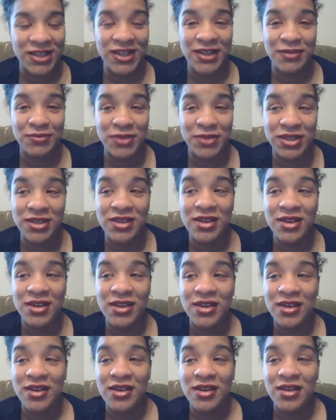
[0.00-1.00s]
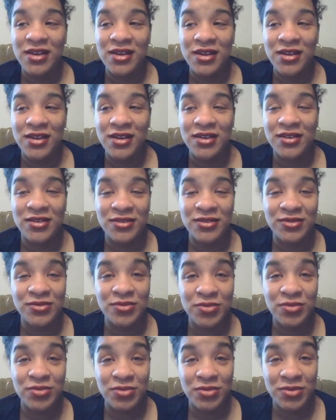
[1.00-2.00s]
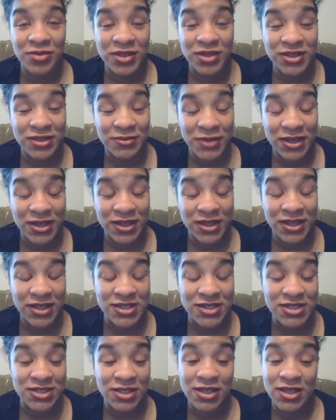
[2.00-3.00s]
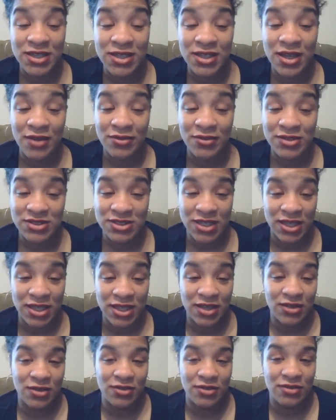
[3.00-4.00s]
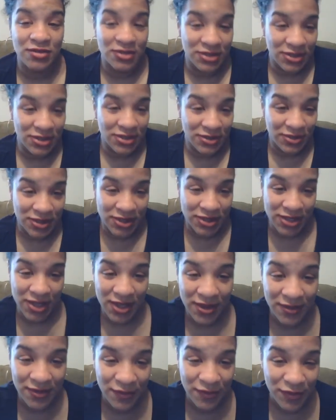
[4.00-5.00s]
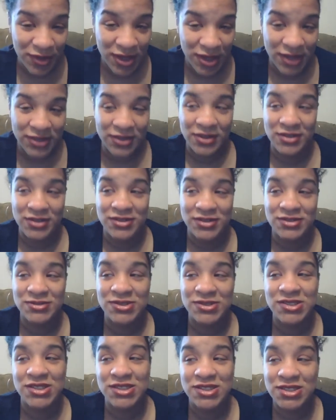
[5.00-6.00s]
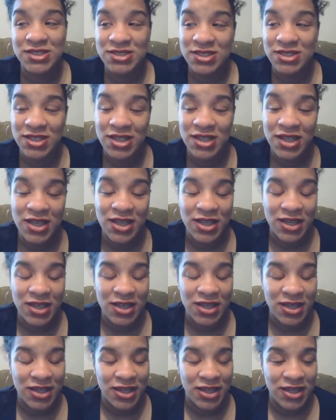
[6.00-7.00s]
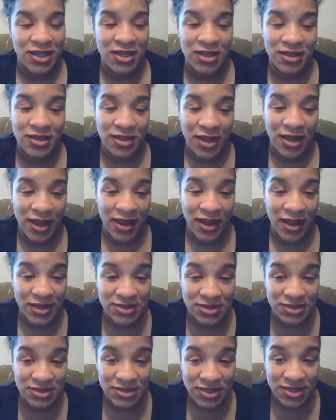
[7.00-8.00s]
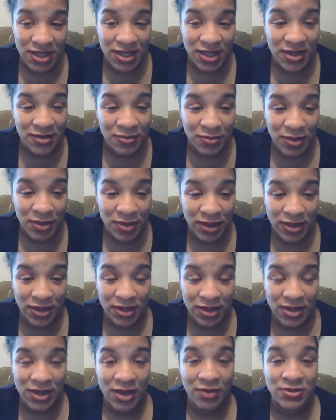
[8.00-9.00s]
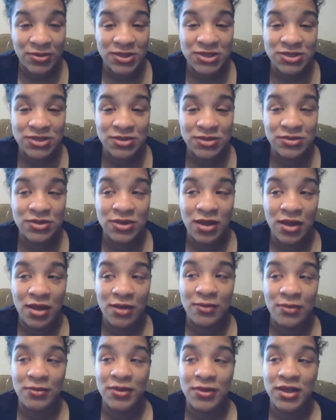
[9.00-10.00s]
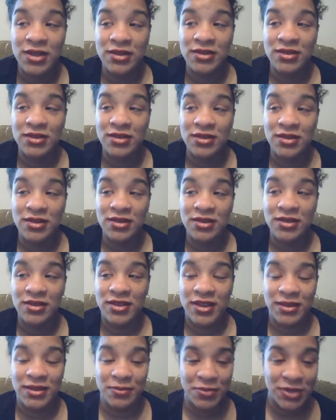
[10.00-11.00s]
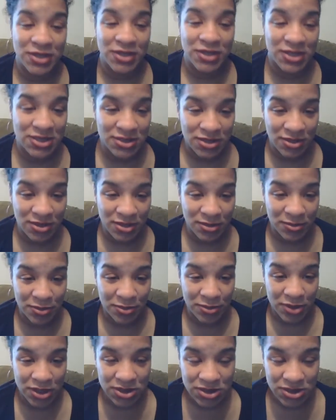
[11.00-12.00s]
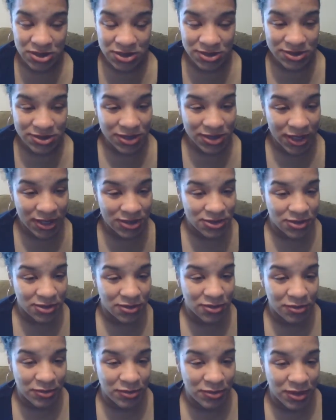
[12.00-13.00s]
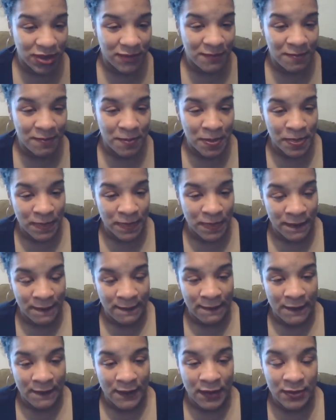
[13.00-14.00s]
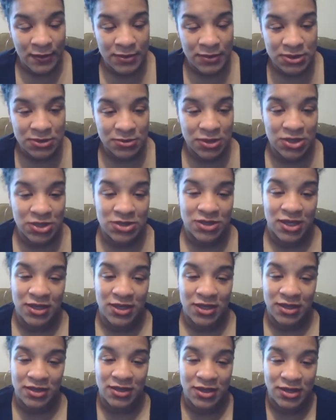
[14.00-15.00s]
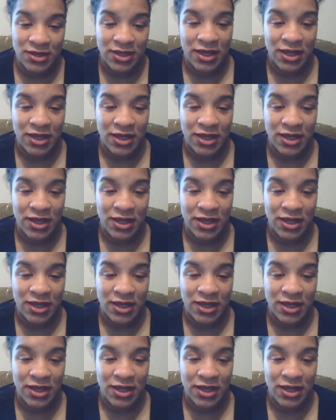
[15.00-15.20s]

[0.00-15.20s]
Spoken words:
had me with the medication, and I was like, oh Lord, now I thought this was easy, and I had to stay in bed, and I was so numb, and they put these little compression tights on me to make sure I didn't